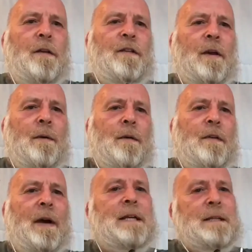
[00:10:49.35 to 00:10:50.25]

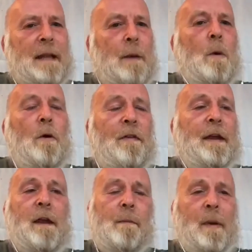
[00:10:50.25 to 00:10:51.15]
So actually they will
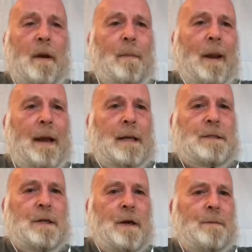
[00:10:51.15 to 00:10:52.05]
think in pure planning
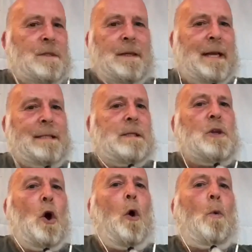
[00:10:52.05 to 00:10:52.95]
terms, and that's
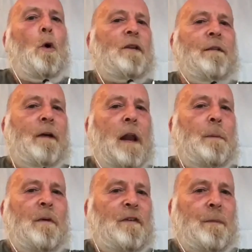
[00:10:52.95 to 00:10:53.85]
not what a
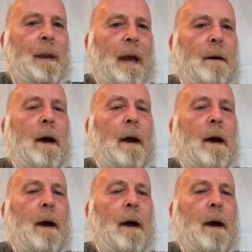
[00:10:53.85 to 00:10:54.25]
developer is about.